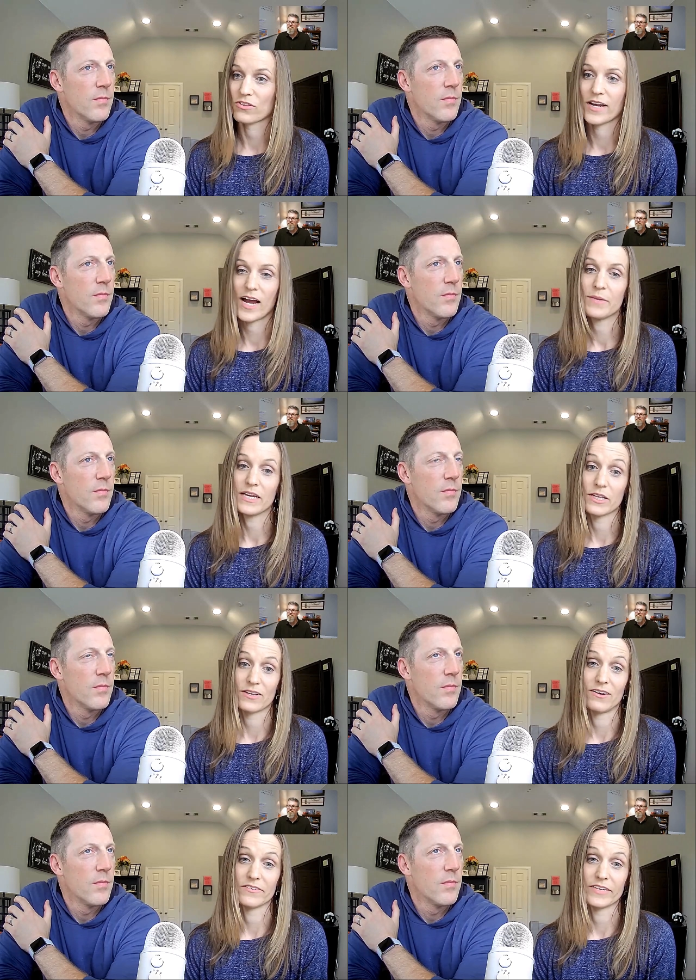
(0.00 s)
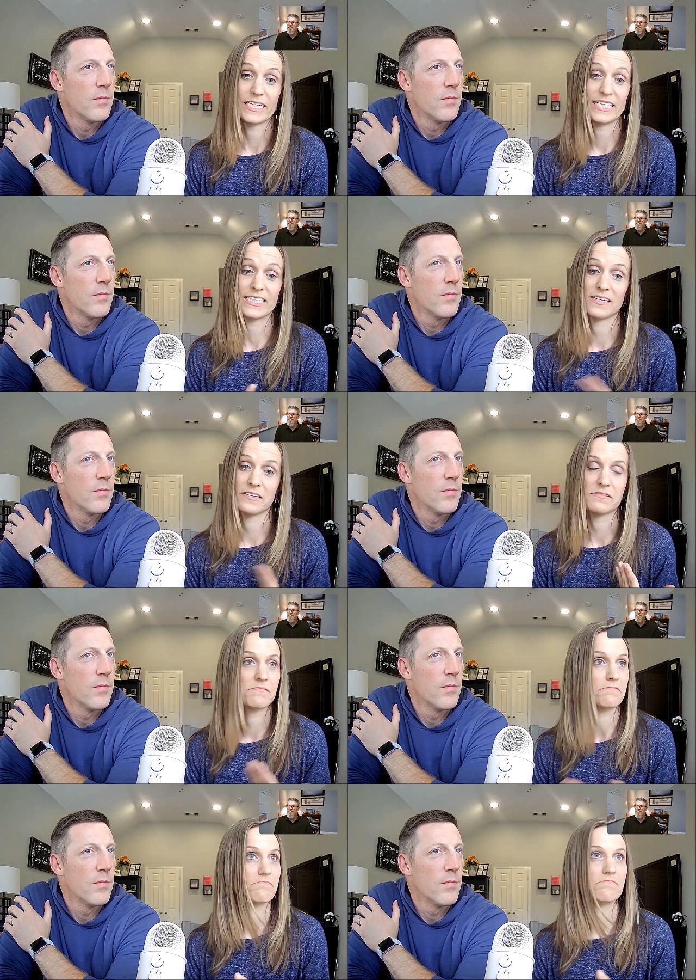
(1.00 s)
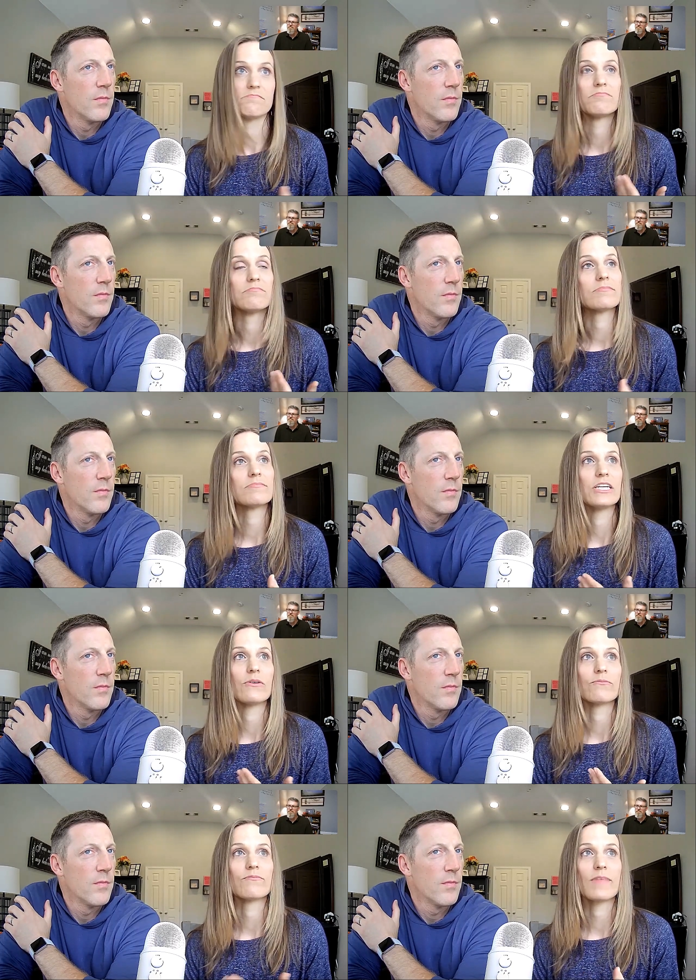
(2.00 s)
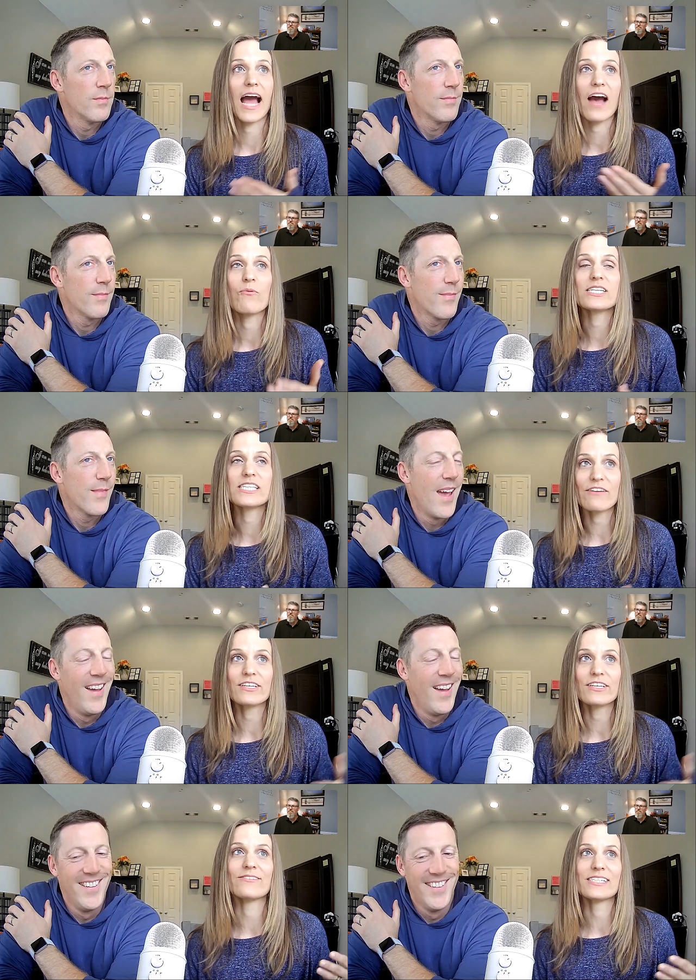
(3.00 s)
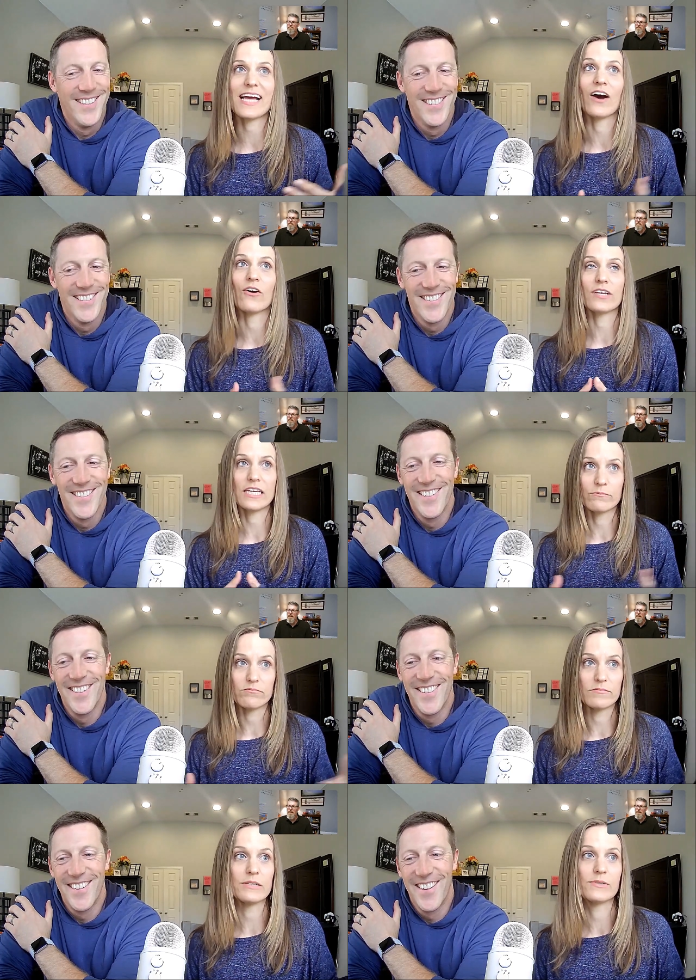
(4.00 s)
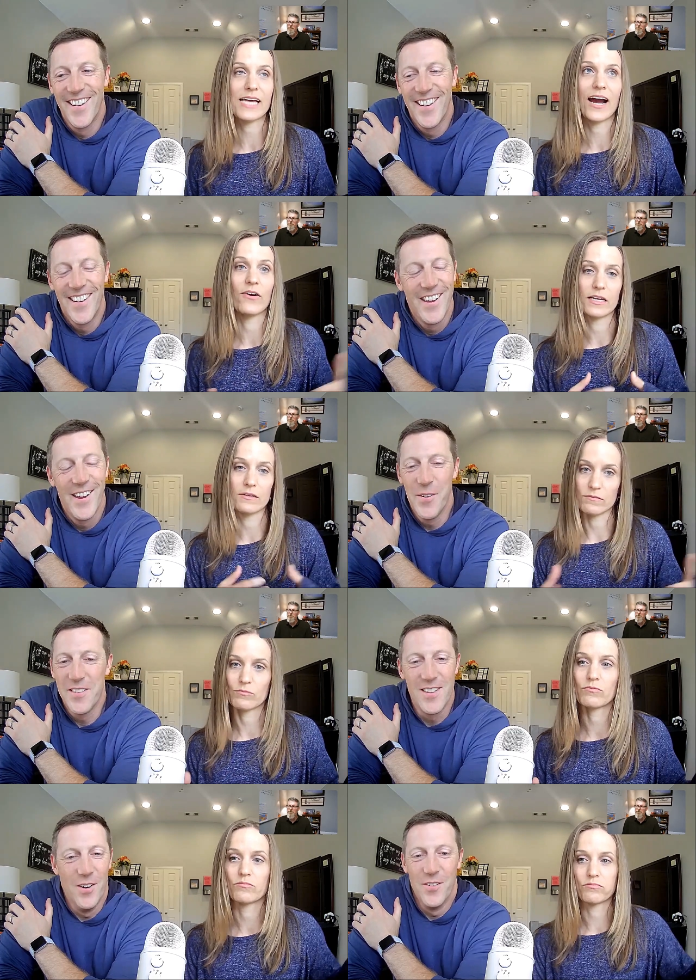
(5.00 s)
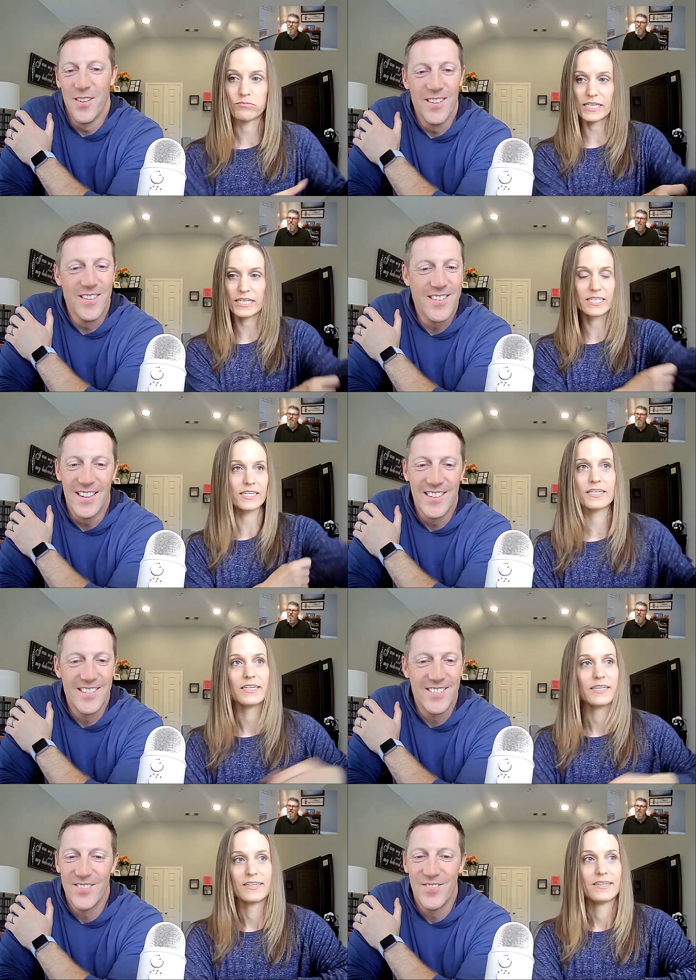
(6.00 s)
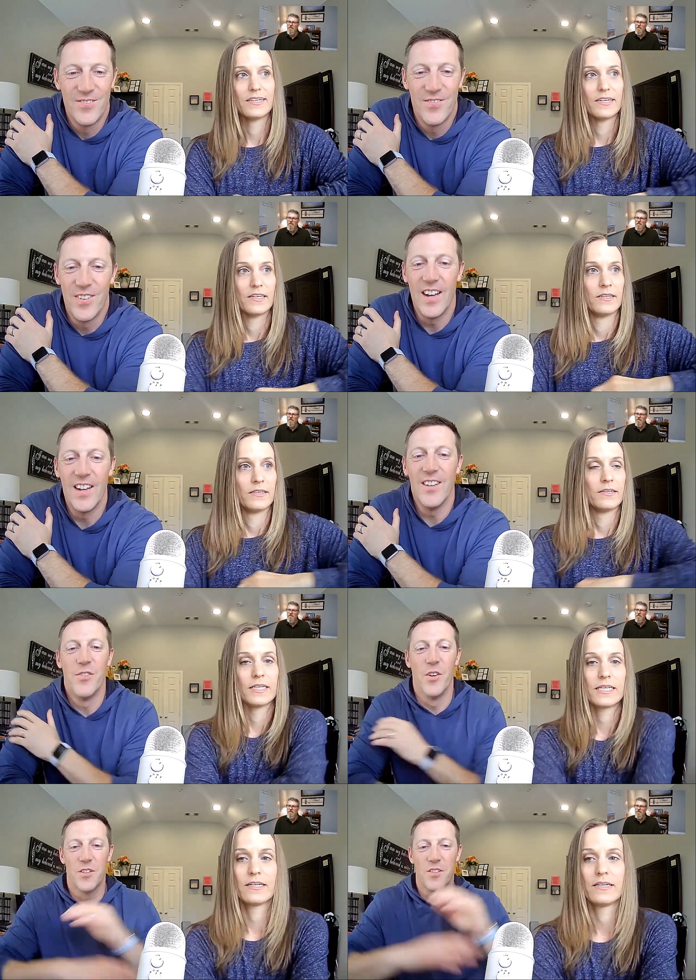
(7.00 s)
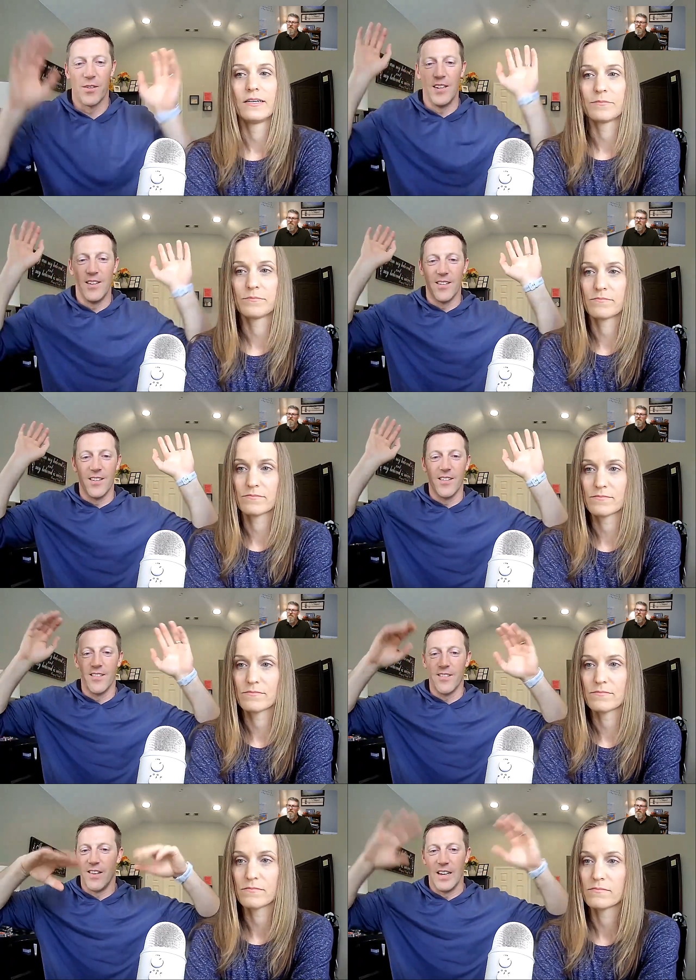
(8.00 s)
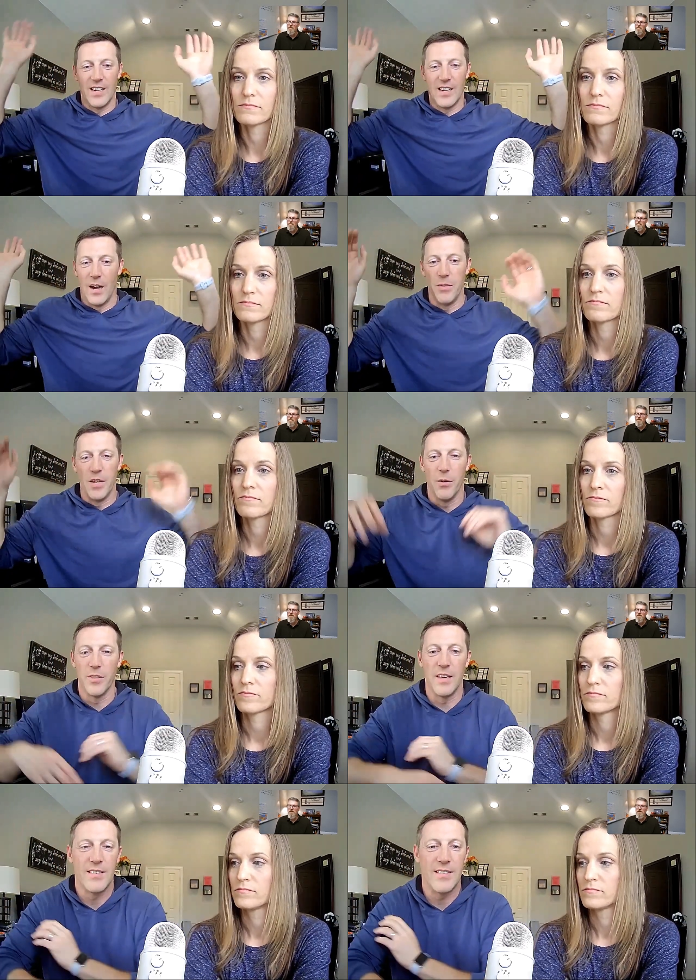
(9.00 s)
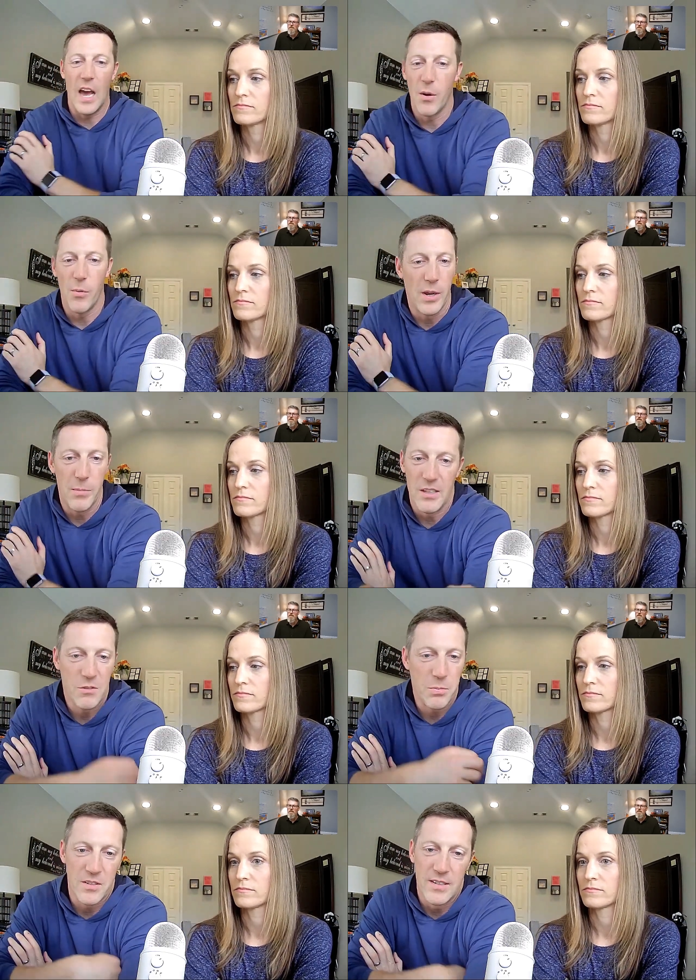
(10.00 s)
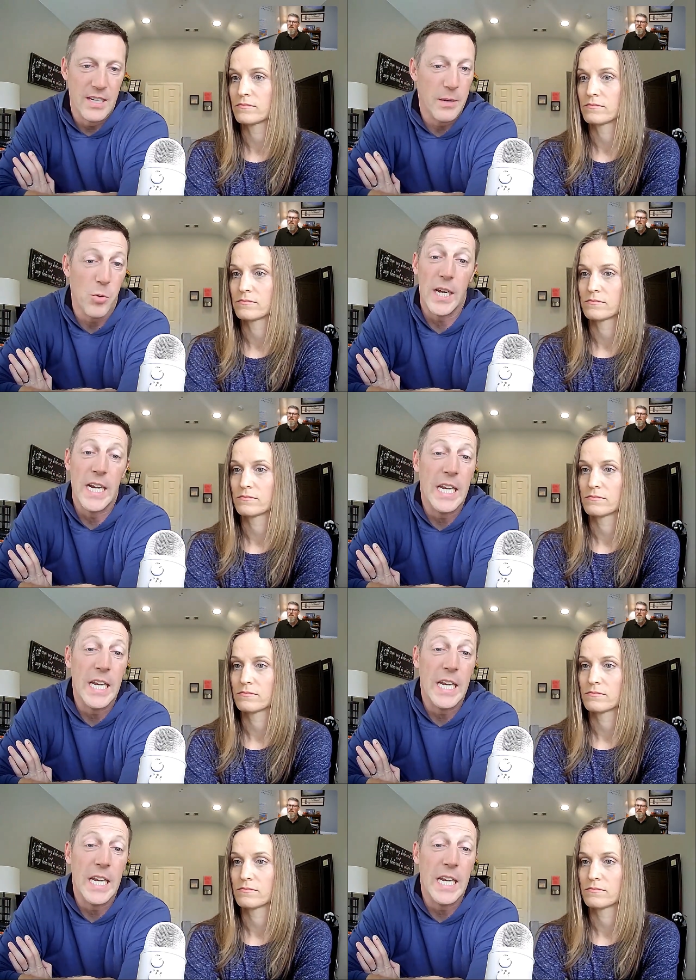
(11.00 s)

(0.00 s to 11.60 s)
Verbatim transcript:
Speaker 1: forthcoming with all of it. He didn't, you know, at, once everything was out, he it was out, and it was
Speaker 2: over. It's like fine, full surrender. Like, I'm done with this. I don't want to be this person anymore